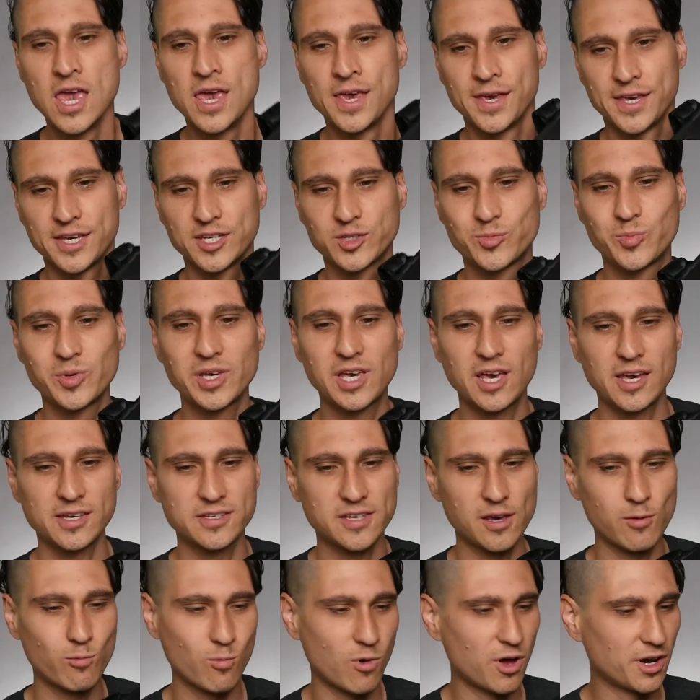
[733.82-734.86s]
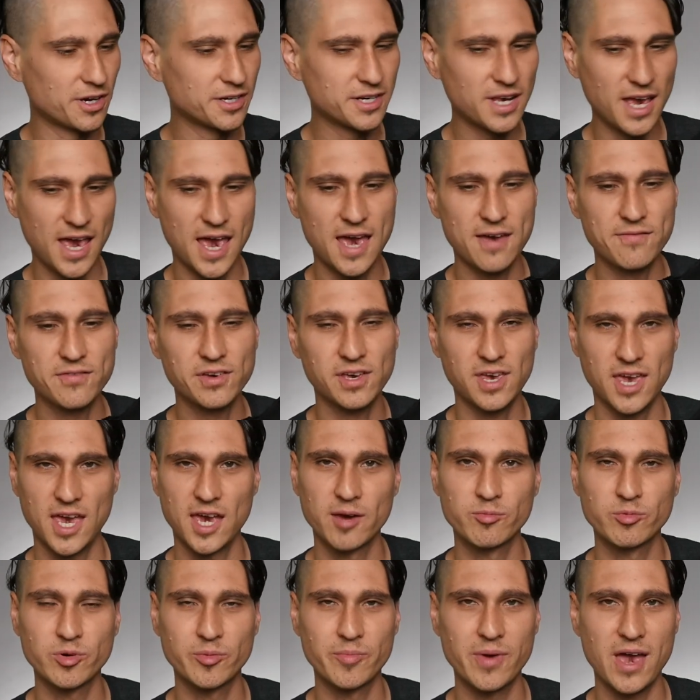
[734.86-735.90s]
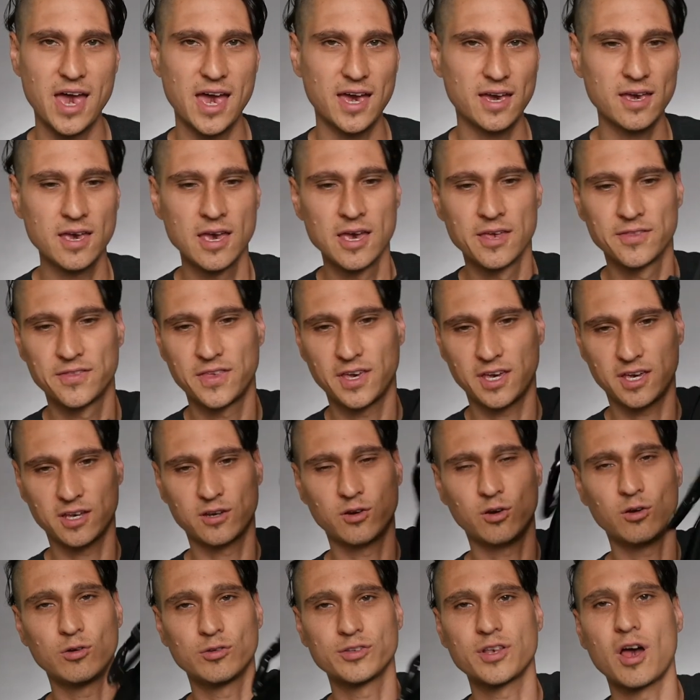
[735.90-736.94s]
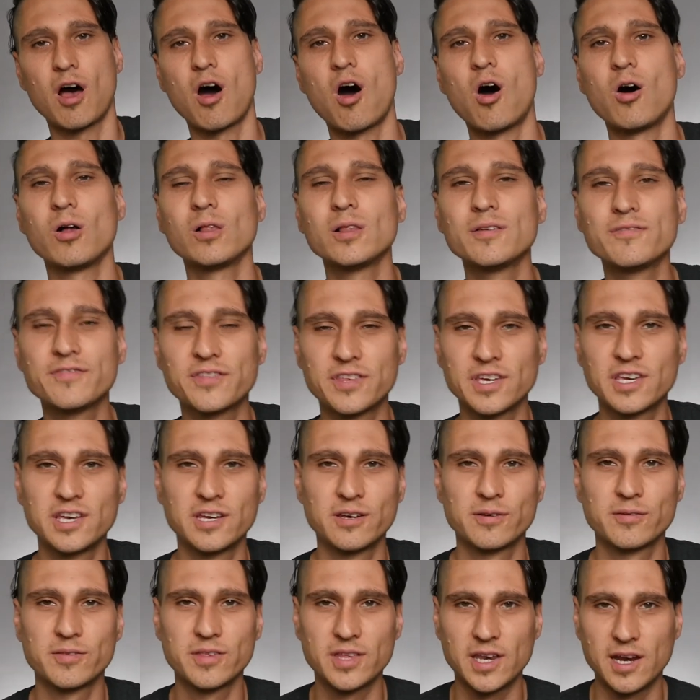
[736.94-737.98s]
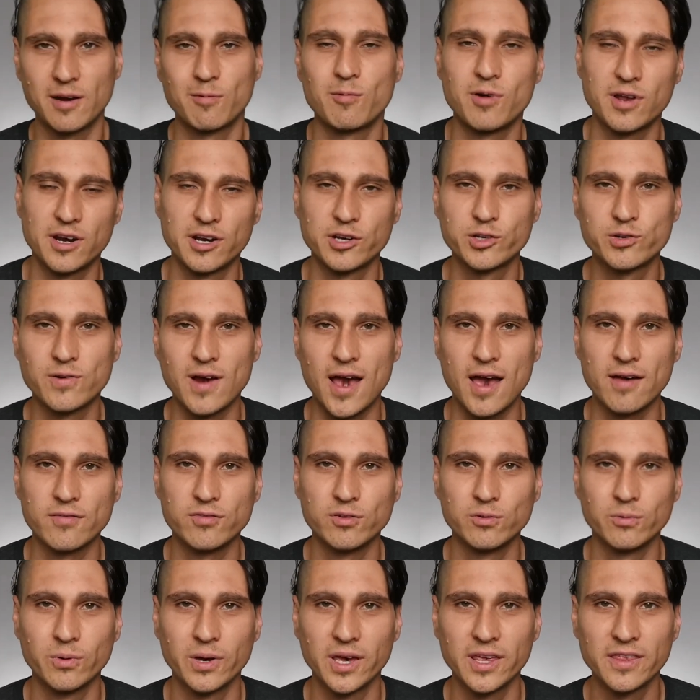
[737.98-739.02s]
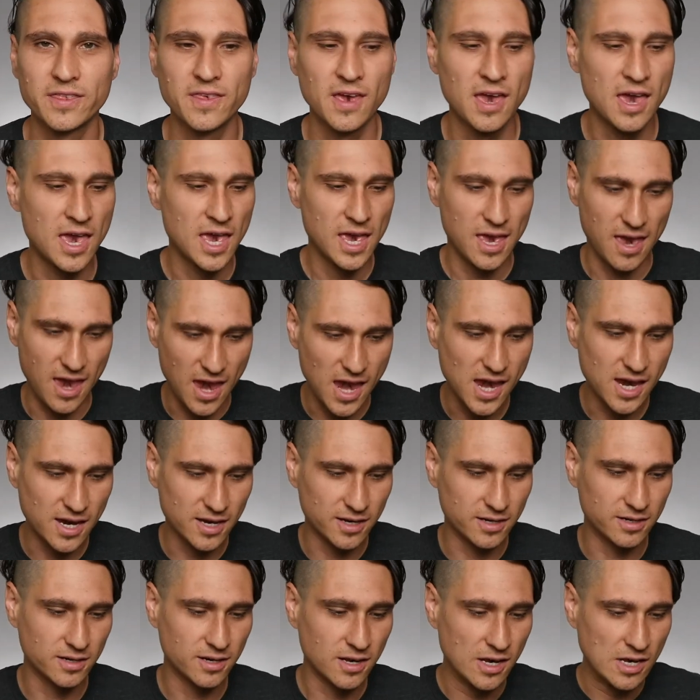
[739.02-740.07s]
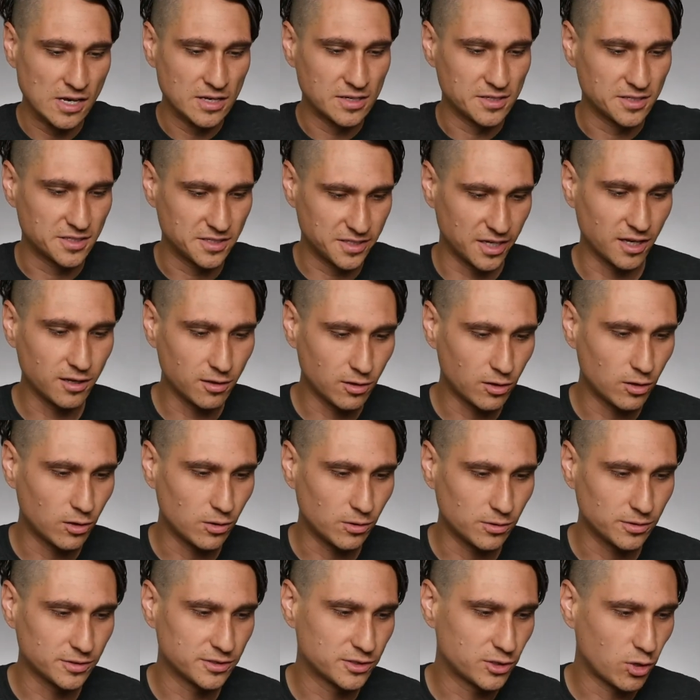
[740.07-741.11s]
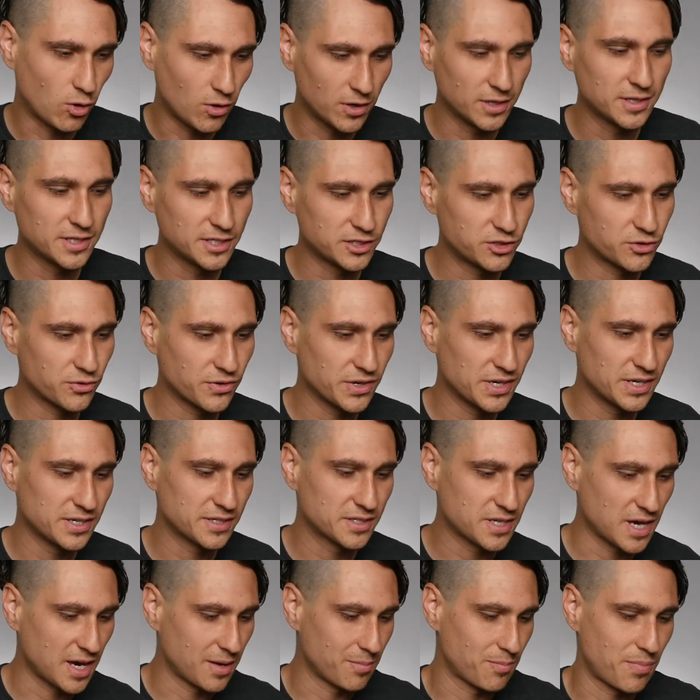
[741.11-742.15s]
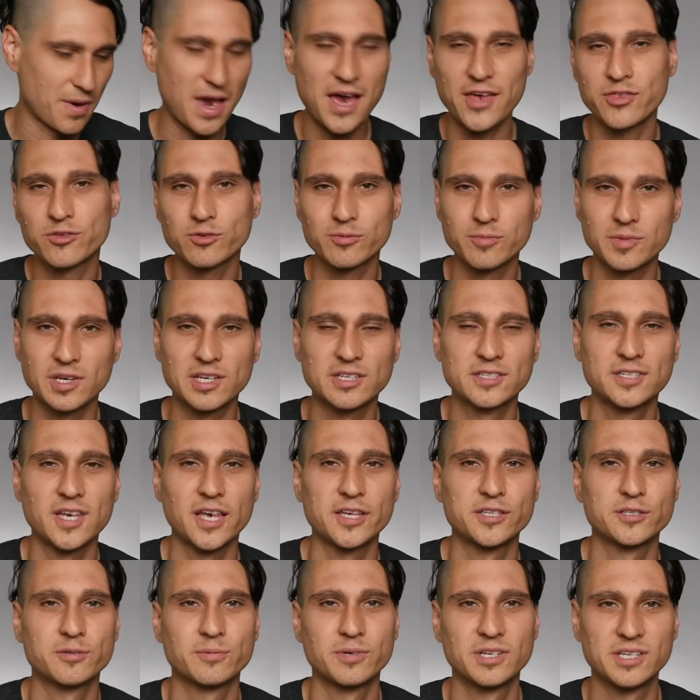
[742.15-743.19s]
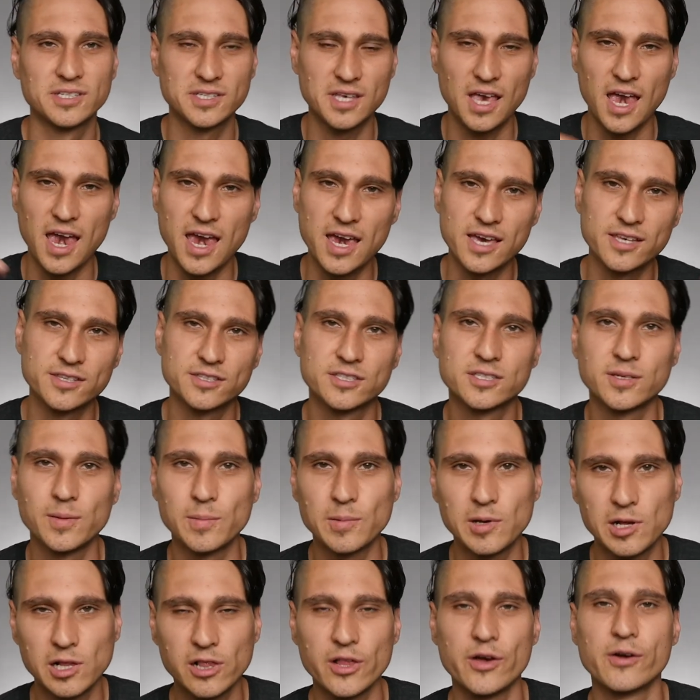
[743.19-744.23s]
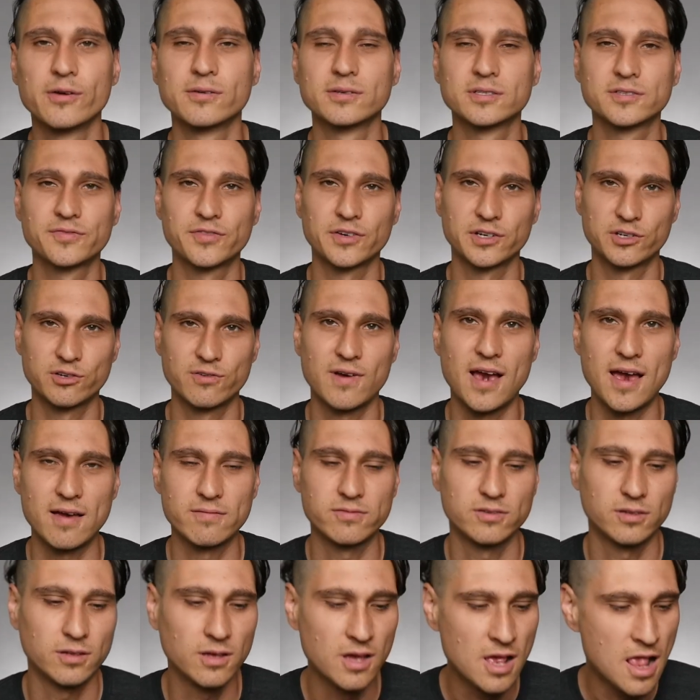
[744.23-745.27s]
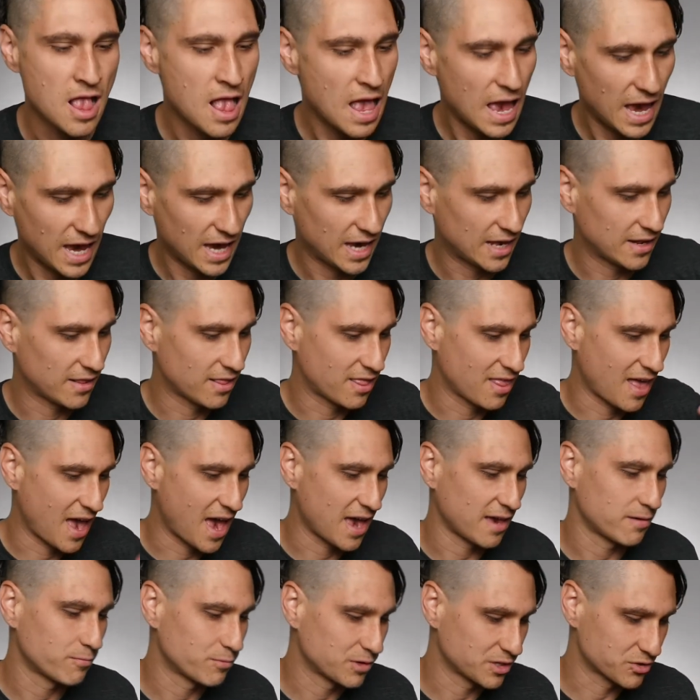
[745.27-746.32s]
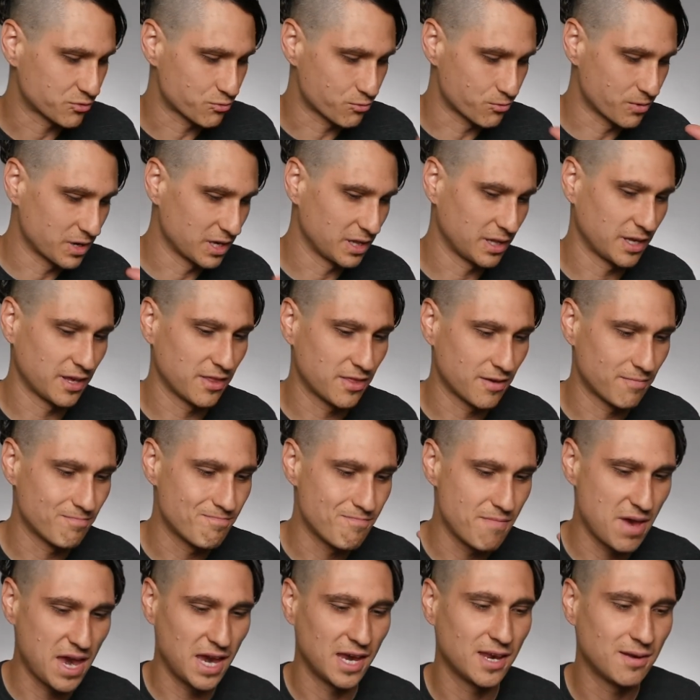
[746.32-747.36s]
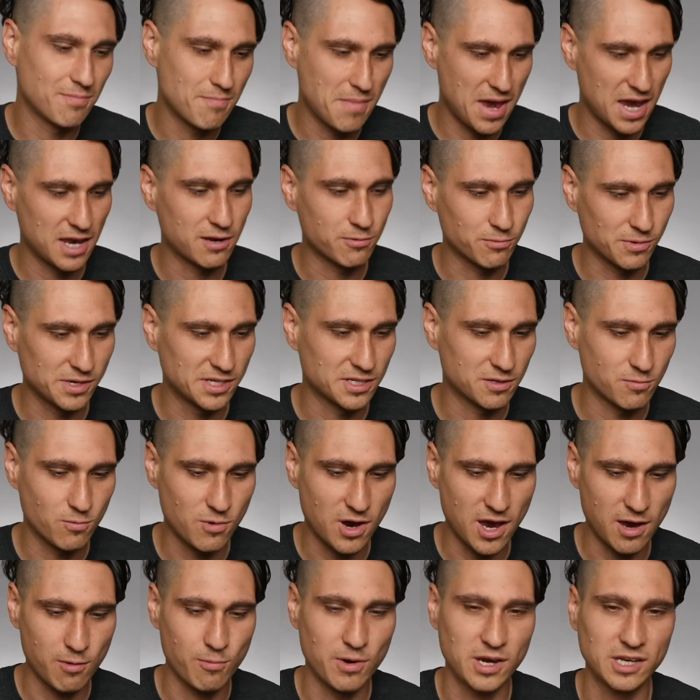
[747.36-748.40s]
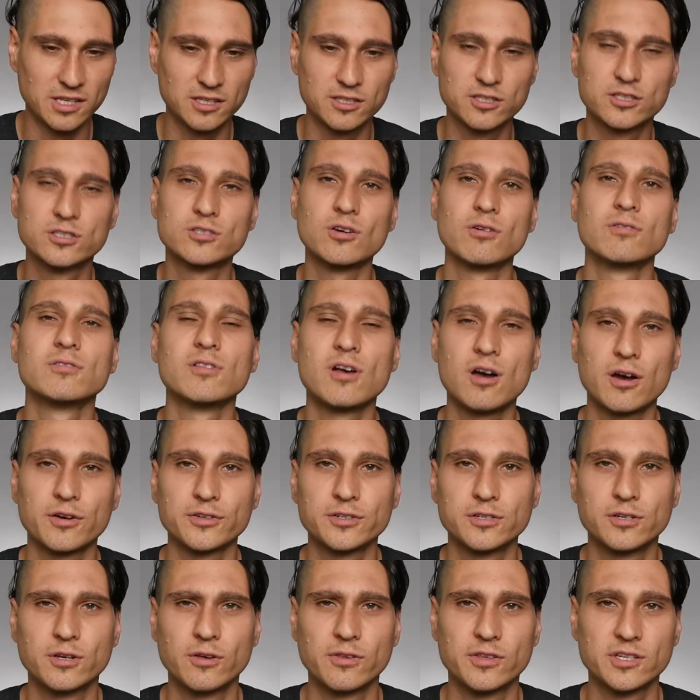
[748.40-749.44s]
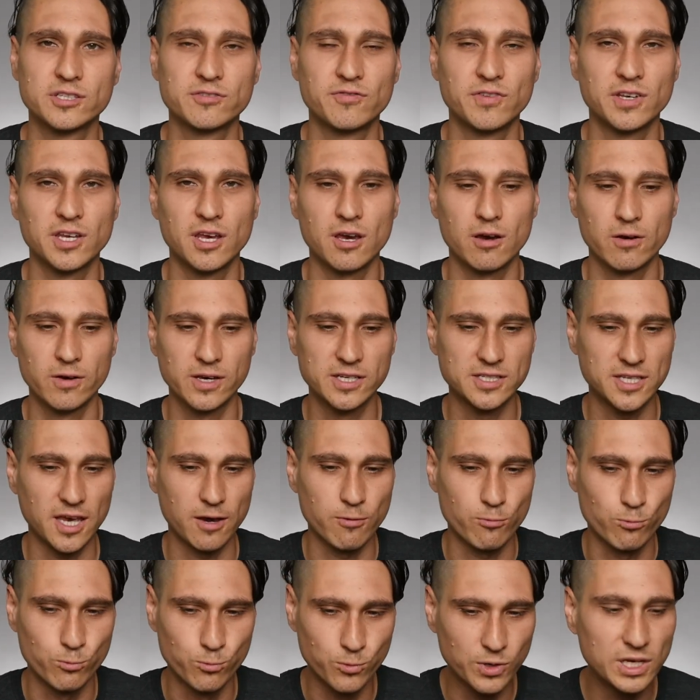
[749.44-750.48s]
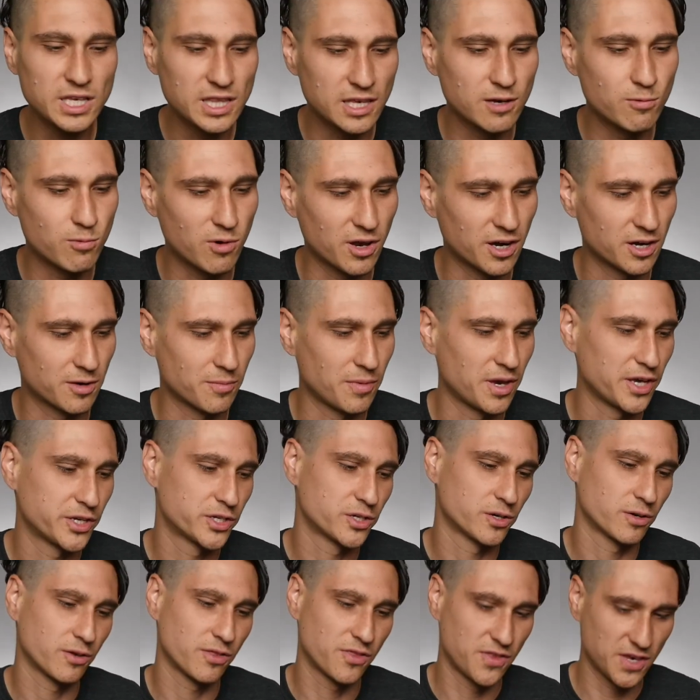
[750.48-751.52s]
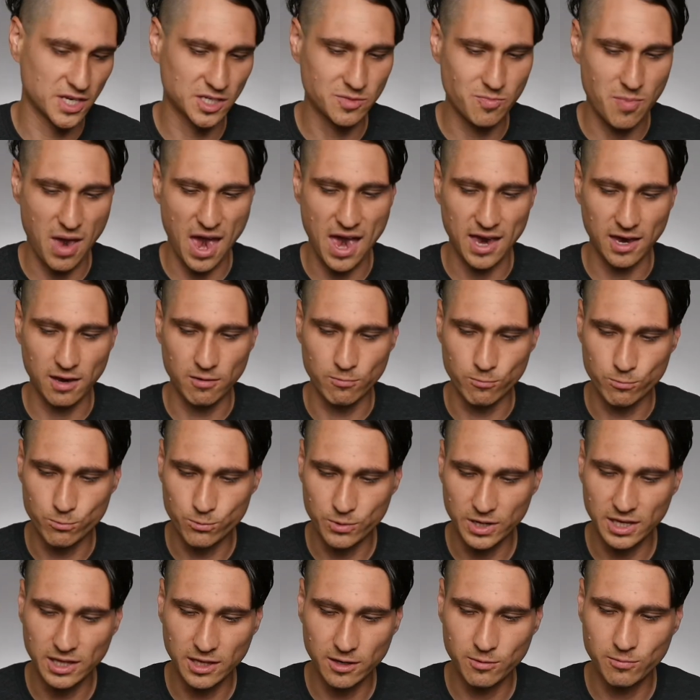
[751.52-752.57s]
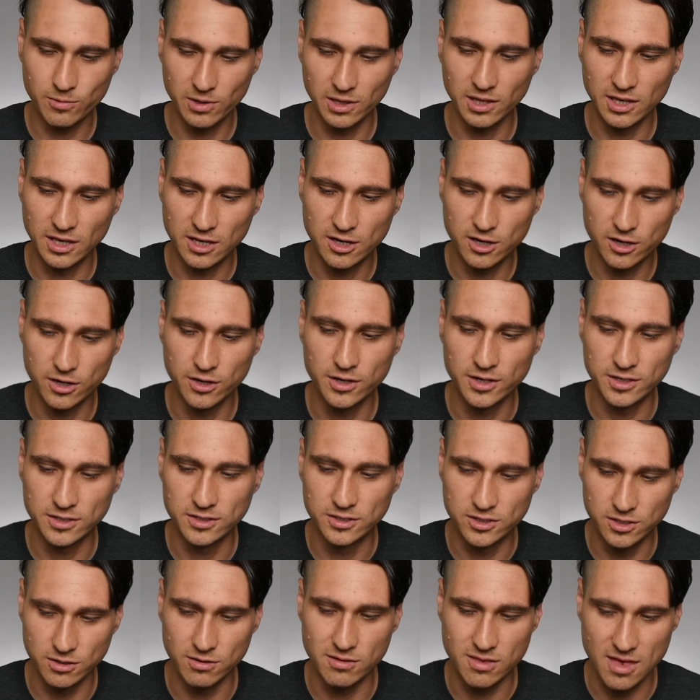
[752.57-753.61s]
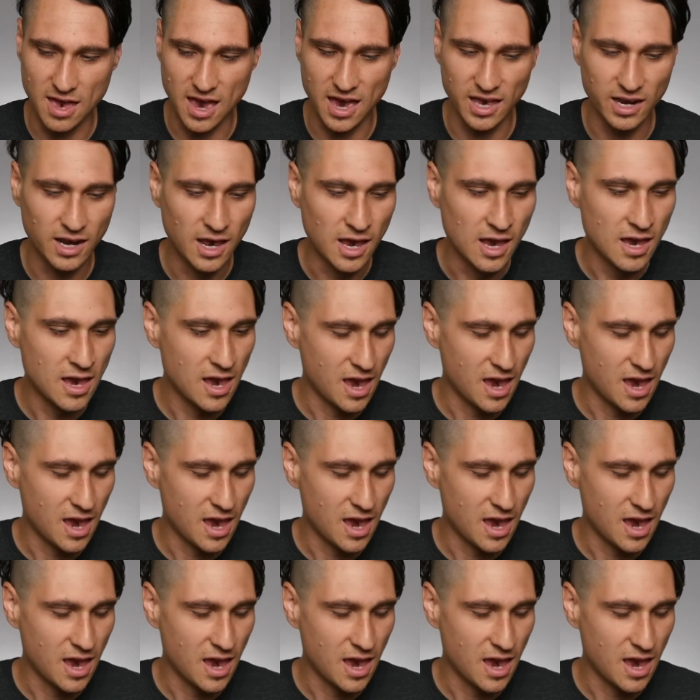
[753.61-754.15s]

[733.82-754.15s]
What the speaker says: is because I wanted to have a camera bag that could hold all of the gear that I want to travel with and still hold toiletries and bathroom accessories and some clothes for travel. And that was really the main reason why I waited so long to do this video, is I really wanted to make sure this bag really could do that.